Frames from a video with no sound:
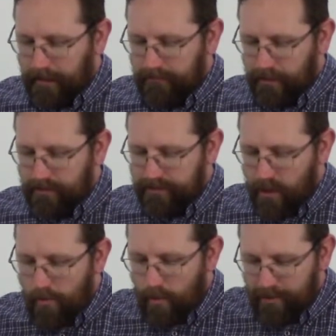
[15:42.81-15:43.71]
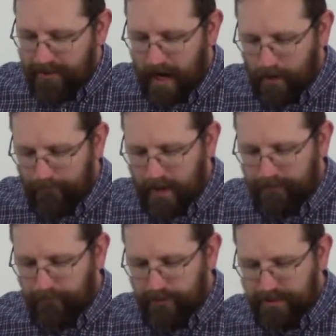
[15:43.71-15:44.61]
There is no more sacrifice
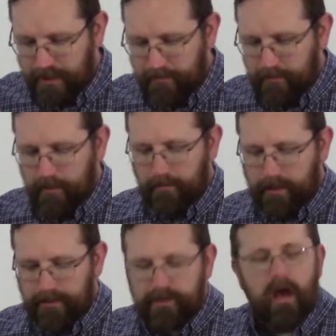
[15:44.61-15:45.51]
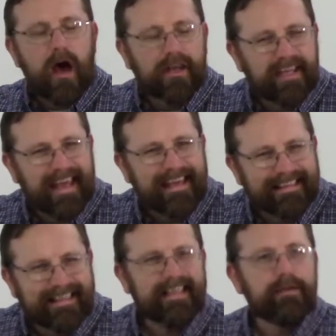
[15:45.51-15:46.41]
for sin because God
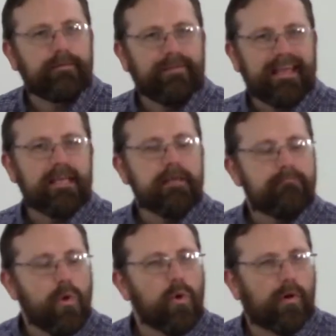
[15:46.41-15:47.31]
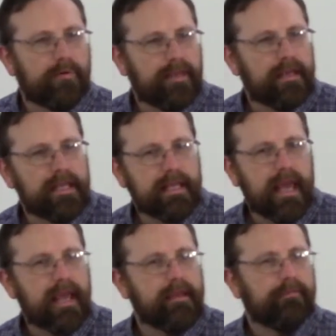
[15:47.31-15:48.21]
can't give any more than He
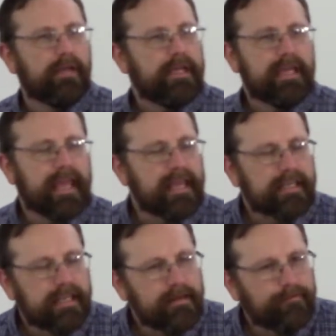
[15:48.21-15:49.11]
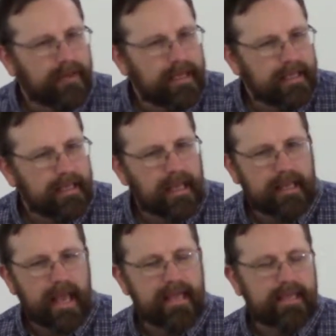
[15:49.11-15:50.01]
gave. He can't give a,
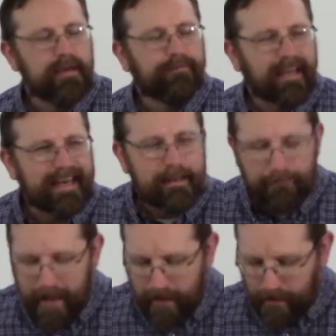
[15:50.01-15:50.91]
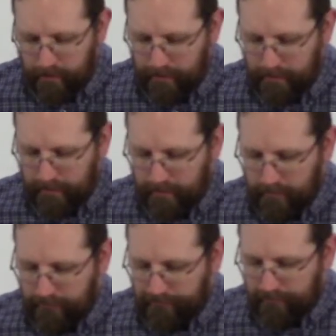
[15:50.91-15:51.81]
a, a gift any better
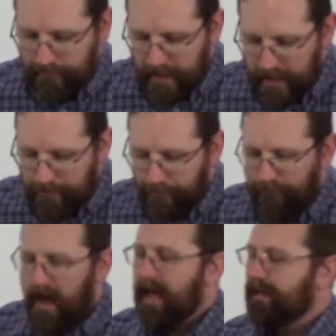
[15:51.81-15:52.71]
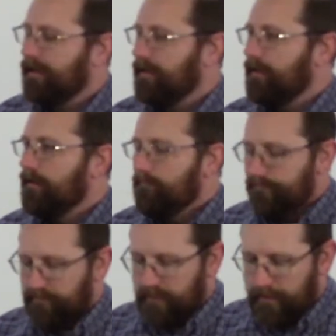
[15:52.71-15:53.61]
than He provided.
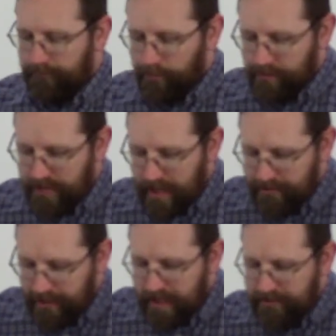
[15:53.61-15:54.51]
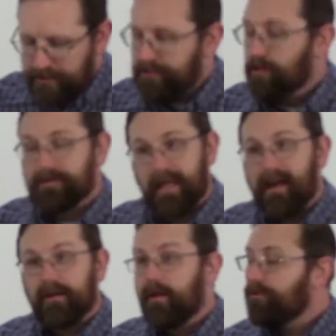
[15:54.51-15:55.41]
If you reject Jesus, there's
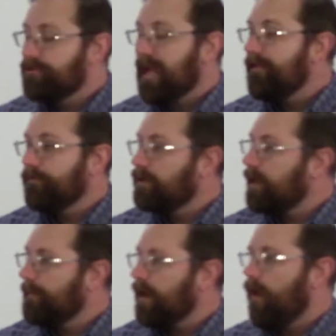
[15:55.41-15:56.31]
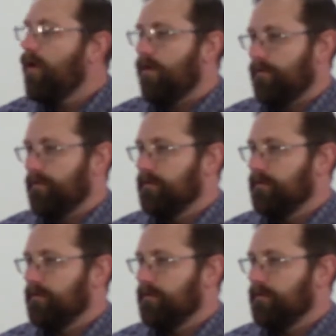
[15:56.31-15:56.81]
not another Savior coming along.